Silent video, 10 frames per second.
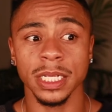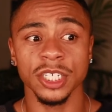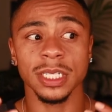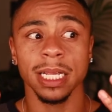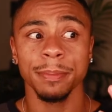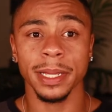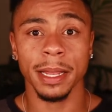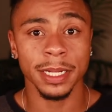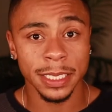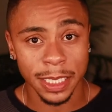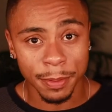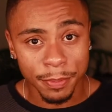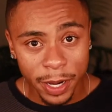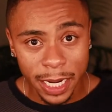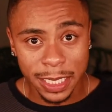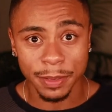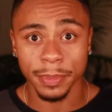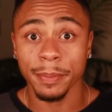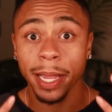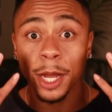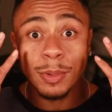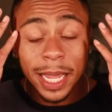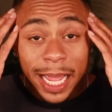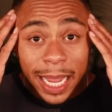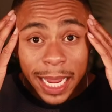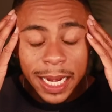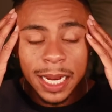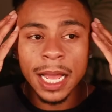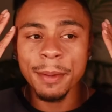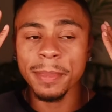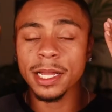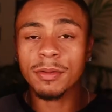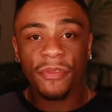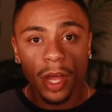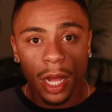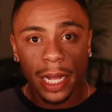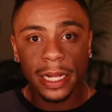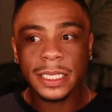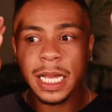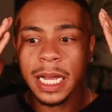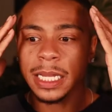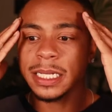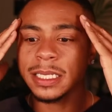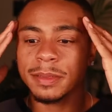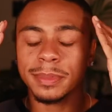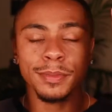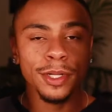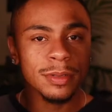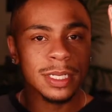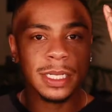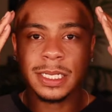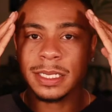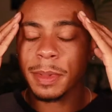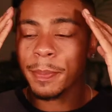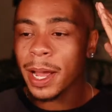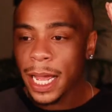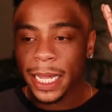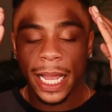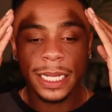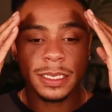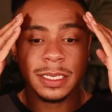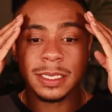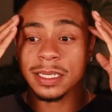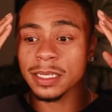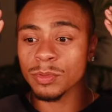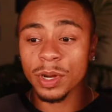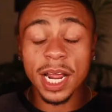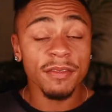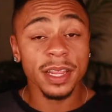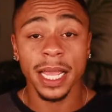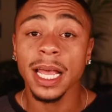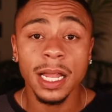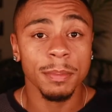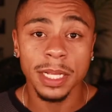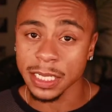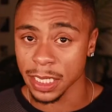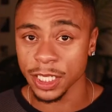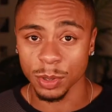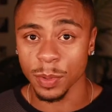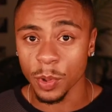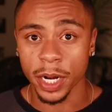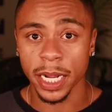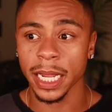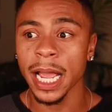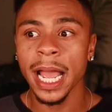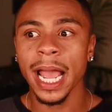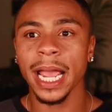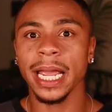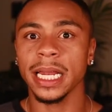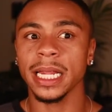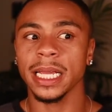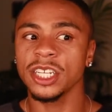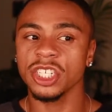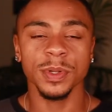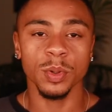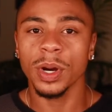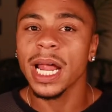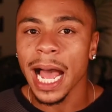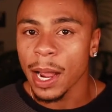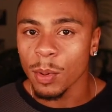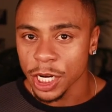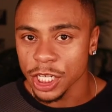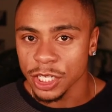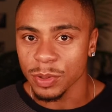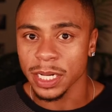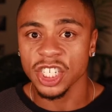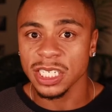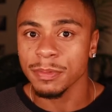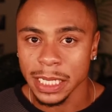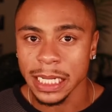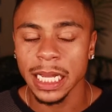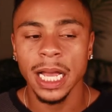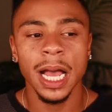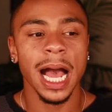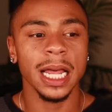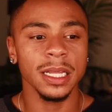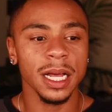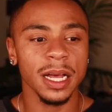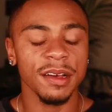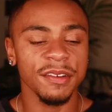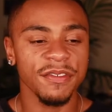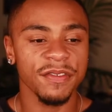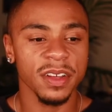and just like be able to decompress and be in my own head, my own thoughts, listen to my music, listen to my podcast, listen to whatever the hell I'm listening to in the morning, and it just be what I want to do and just me. I love